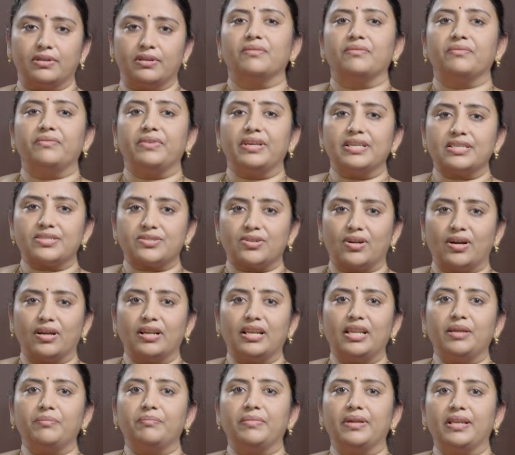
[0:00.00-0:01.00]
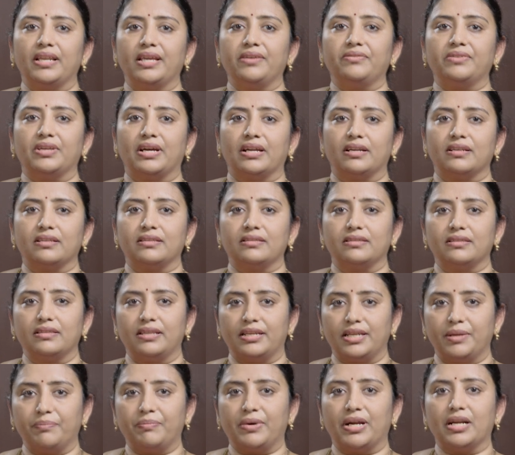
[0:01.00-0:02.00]
We strongly believe that the
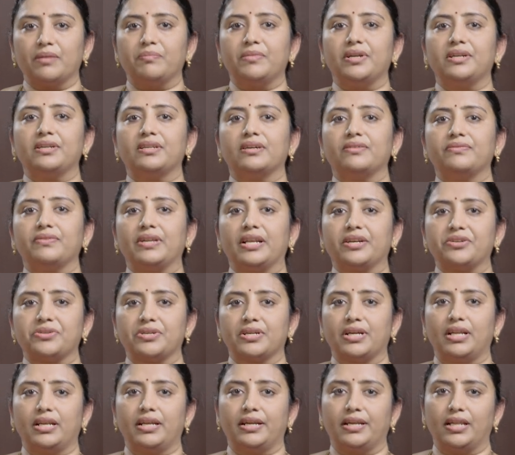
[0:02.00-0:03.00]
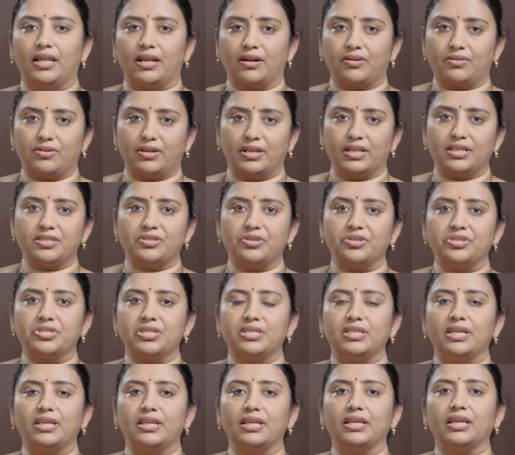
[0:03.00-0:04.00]
Department of Electrical and Electronics
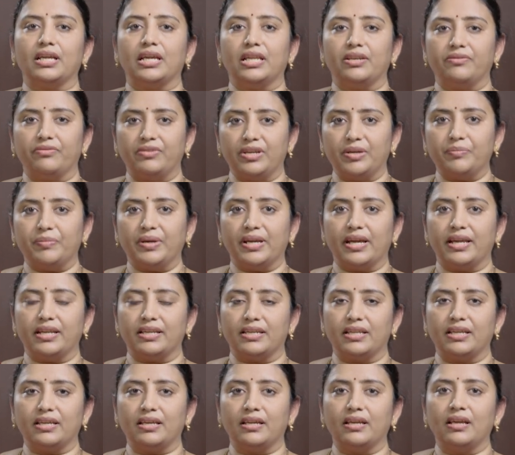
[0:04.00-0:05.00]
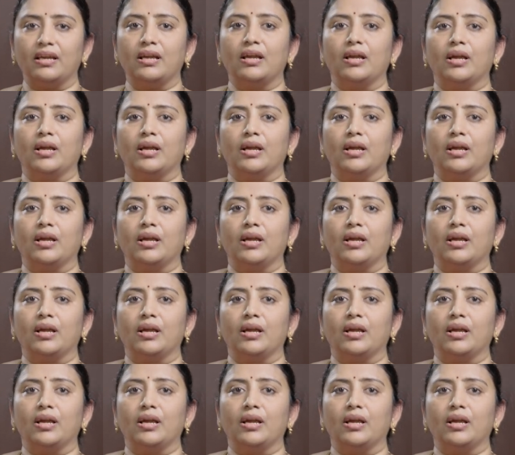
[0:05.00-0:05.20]
Engineering in VBIT